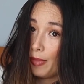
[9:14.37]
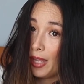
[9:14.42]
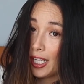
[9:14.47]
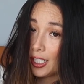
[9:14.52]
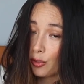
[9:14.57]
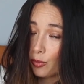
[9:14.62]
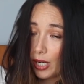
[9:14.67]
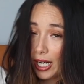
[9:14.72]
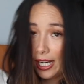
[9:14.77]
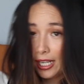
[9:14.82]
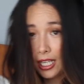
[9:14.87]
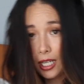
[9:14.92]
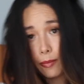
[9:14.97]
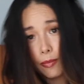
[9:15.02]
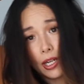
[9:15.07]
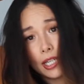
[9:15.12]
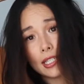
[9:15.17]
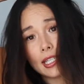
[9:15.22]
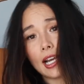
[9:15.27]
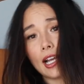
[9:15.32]
That's why I keep
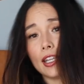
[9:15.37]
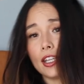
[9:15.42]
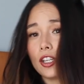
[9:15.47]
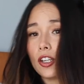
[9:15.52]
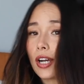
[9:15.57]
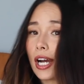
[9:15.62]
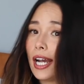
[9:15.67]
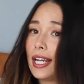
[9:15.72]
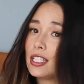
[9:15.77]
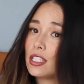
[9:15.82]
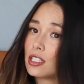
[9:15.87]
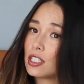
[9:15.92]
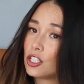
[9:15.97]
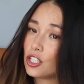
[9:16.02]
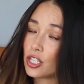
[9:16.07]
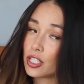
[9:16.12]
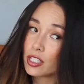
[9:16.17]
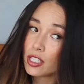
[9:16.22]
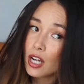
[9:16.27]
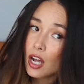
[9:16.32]
on telling you guys to
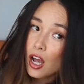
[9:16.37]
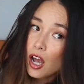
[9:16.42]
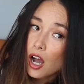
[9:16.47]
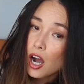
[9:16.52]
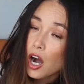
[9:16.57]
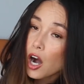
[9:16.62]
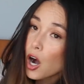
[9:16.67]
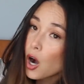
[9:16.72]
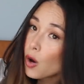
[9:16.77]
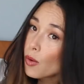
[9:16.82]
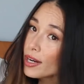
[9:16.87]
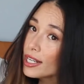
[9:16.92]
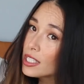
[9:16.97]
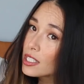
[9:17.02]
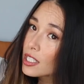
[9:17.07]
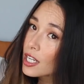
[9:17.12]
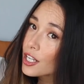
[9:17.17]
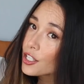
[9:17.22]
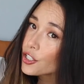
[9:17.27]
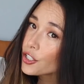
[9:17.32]
just always
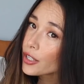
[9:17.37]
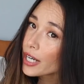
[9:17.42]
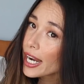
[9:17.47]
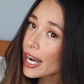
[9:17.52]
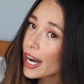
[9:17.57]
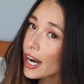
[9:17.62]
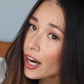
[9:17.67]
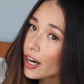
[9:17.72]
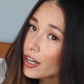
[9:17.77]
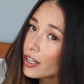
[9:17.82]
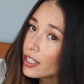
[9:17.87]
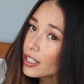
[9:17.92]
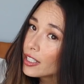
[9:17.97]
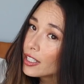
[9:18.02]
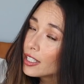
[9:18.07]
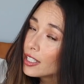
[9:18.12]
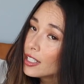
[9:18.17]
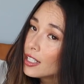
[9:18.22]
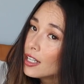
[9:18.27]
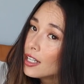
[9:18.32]
touch your hair
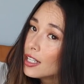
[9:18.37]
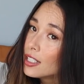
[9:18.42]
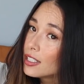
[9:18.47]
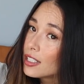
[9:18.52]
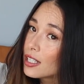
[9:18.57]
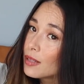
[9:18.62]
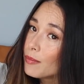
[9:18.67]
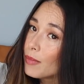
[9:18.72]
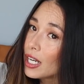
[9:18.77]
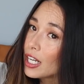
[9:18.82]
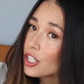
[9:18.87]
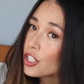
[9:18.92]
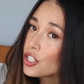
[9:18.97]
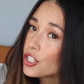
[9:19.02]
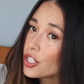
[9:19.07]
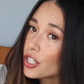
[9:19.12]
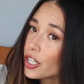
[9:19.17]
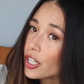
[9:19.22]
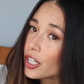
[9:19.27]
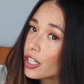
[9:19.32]
to make
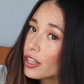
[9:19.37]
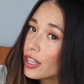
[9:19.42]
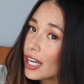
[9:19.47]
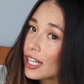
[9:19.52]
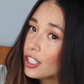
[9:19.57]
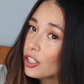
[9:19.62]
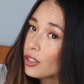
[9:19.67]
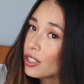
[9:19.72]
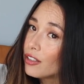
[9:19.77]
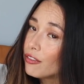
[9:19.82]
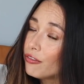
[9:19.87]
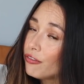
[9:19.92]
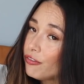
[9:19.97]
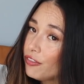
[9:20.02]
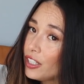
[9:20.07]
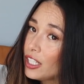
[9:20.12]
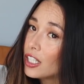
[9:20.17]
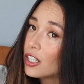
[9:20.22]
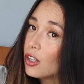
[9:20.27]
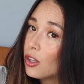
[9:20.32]
sure that you can
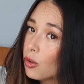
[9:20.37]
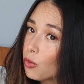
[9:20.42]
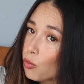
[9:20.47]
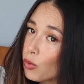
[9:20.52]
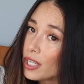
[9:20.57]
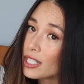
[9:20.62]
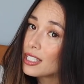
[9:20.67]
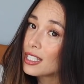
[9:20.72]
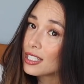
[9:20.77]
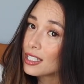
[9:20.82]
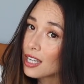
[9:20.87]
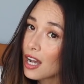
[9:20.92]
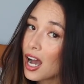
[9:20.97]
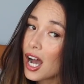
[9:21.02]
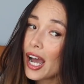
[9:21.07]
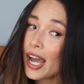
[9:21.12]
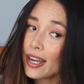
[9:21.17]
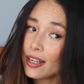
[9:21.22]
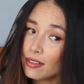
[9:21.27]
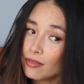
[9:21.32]
feel once it's
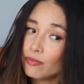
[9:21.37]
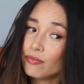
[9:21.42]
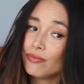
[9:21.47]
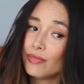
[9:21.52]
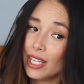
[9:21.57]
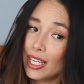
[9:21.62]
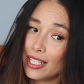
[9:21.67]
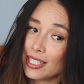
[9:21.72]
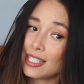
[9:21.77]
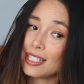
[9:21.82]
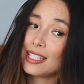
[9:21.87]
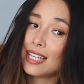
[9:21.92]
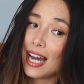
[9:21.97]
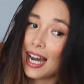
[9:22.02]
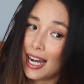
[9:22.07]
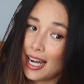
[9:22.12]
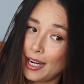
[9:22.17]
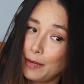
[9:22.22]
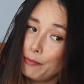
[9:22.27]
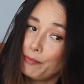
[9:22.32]
hot, it's
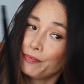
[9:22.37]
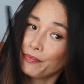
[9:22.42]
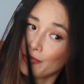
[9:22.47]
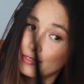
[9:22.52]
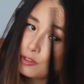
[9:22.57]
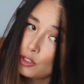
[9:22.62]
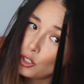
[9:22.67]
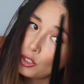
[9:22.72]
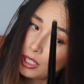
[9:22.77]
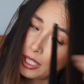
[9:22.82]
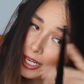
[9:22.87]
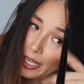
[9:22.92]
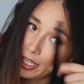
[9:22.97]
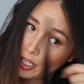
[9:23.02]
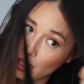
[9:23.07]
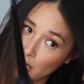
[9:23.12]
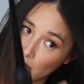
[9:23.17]
time to let it